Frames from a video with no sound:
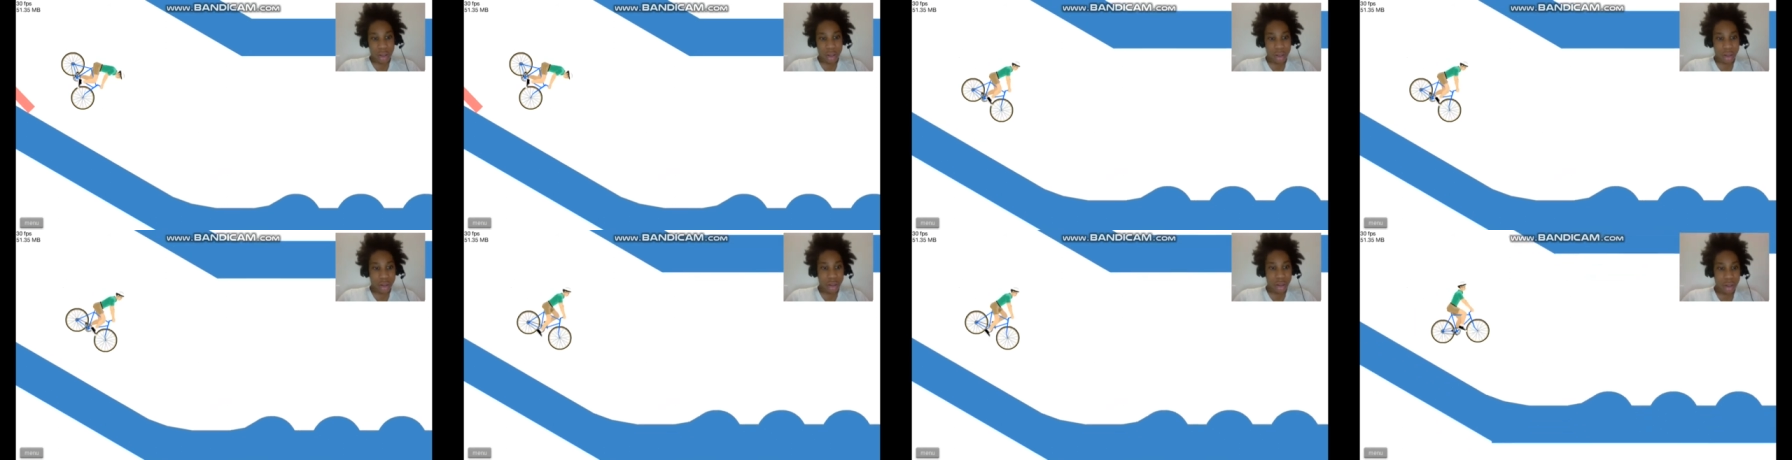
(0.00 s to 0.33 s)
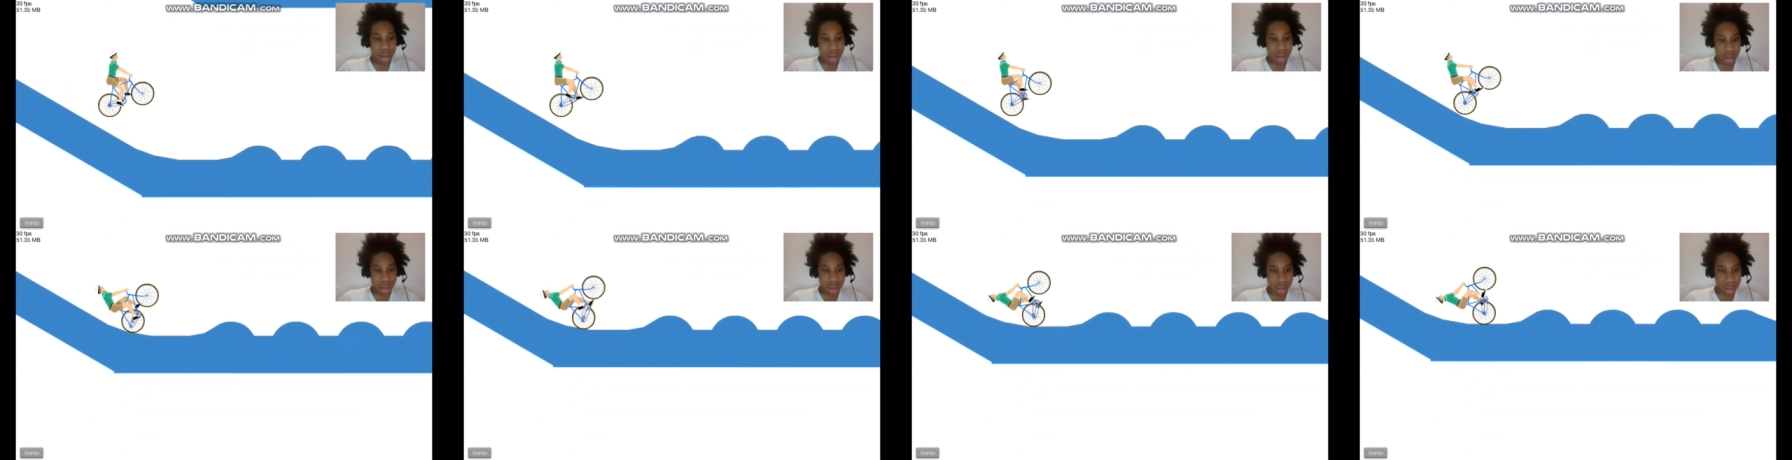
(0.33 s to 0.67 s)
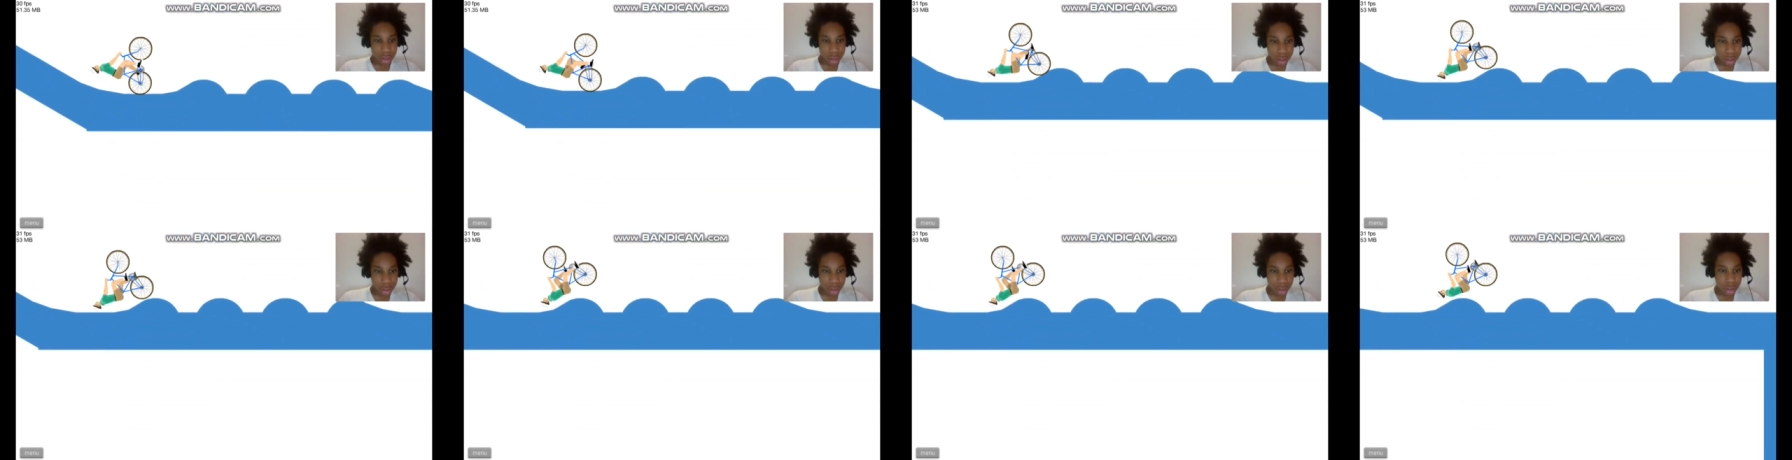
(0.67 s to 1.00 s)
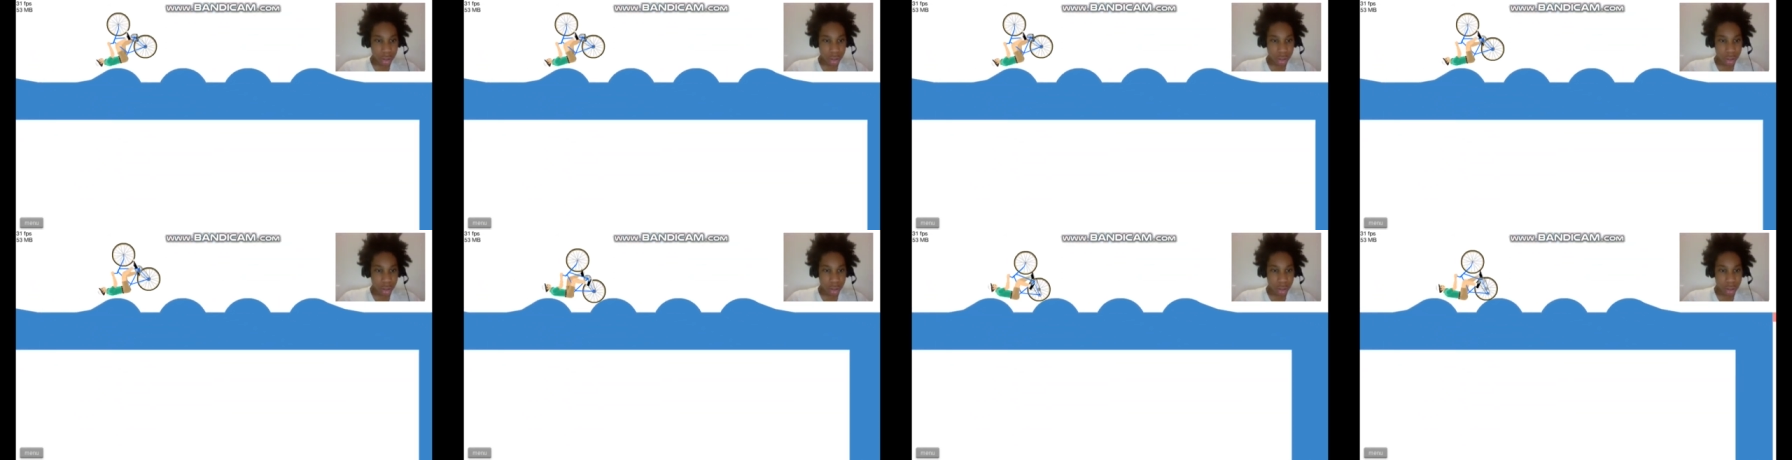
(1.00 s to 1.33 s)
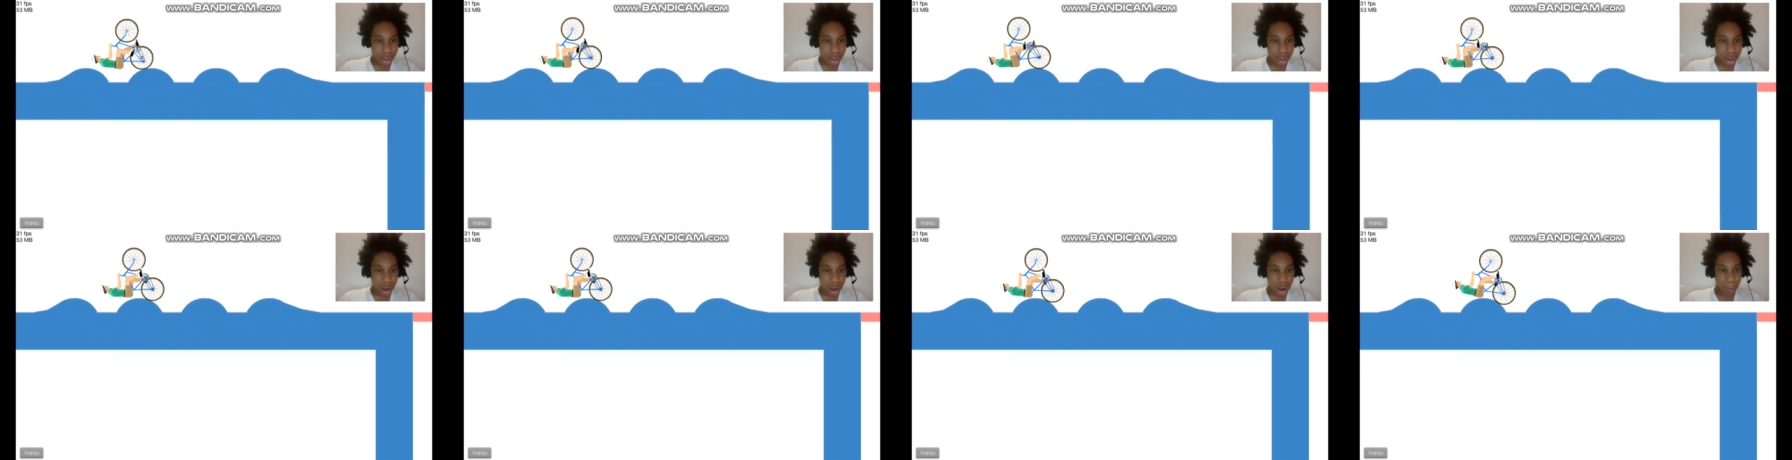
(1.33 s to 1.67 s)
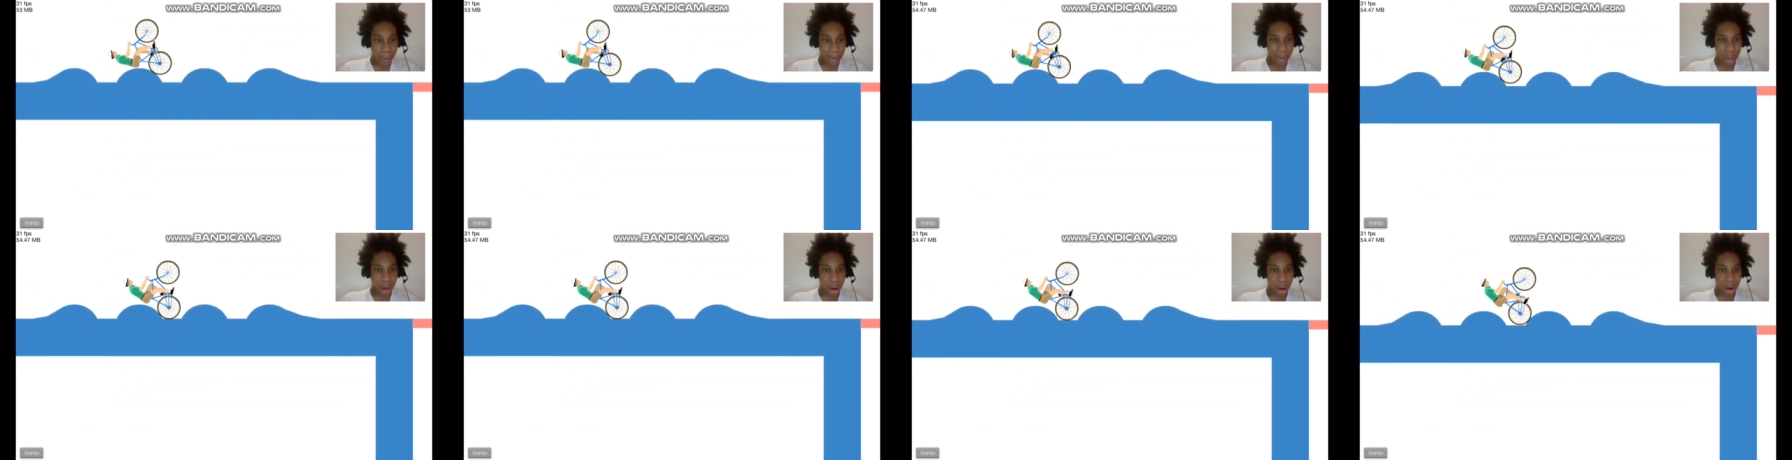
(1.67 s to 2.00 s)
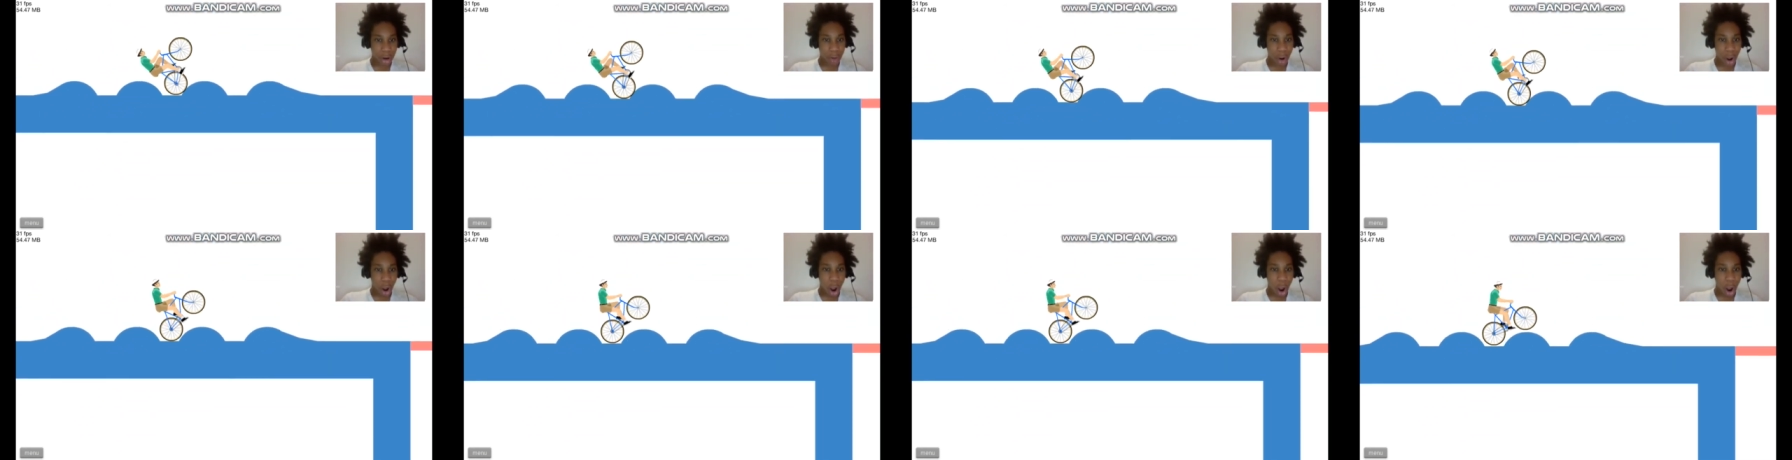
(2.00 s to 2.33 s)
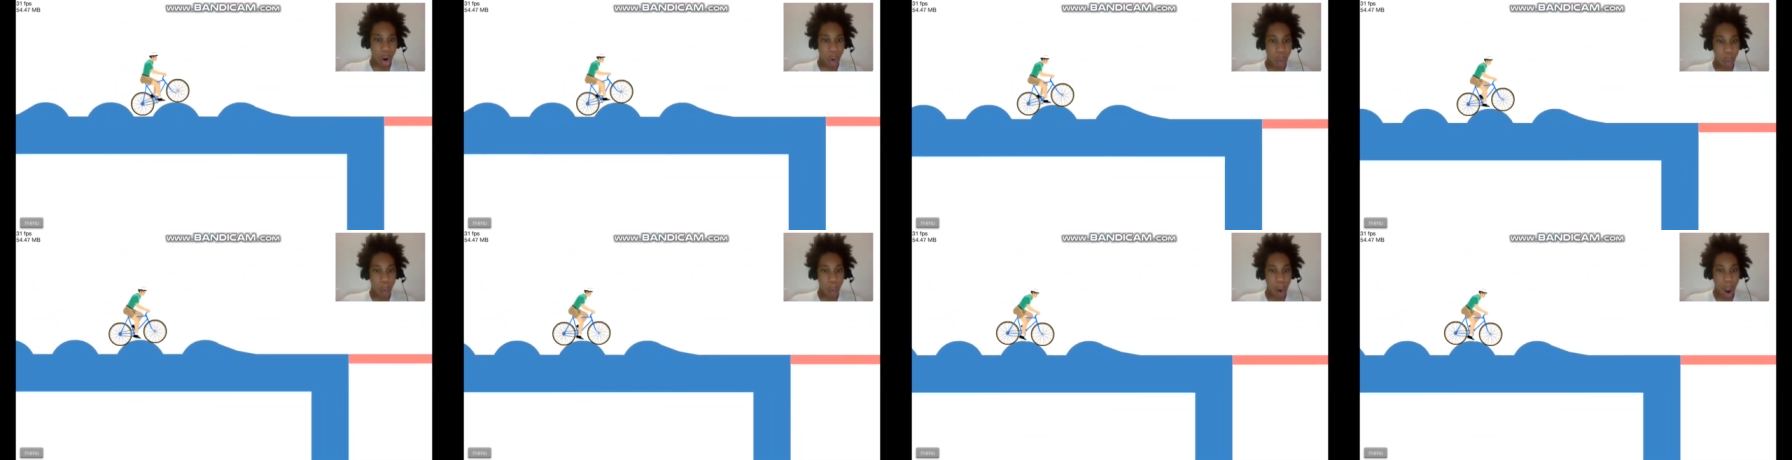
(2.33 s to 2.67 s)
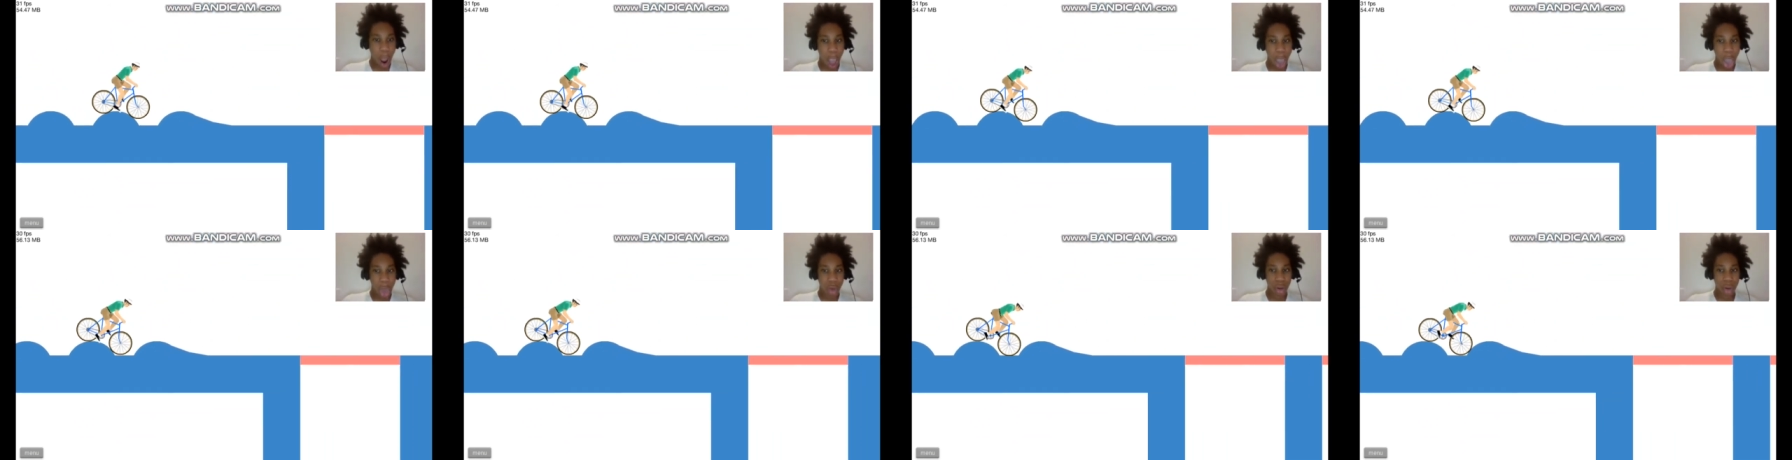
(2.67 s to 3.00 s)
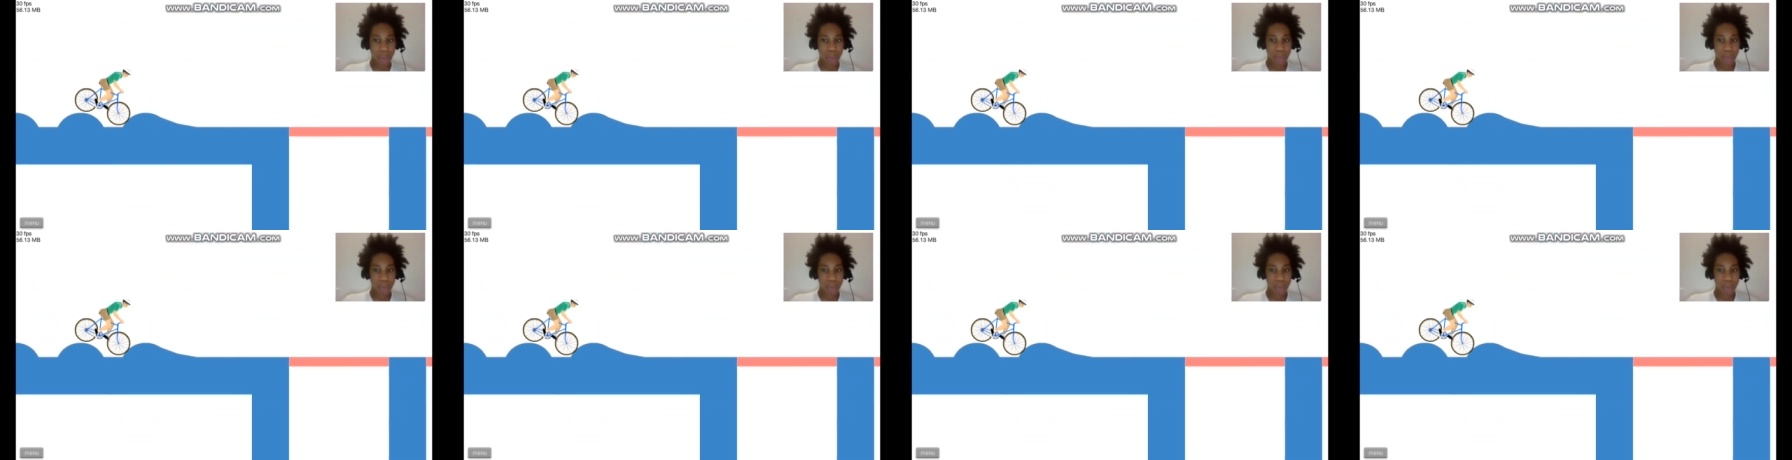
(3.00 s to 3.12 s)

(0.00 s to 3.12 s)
Uh, oh wait, oh oh, uh,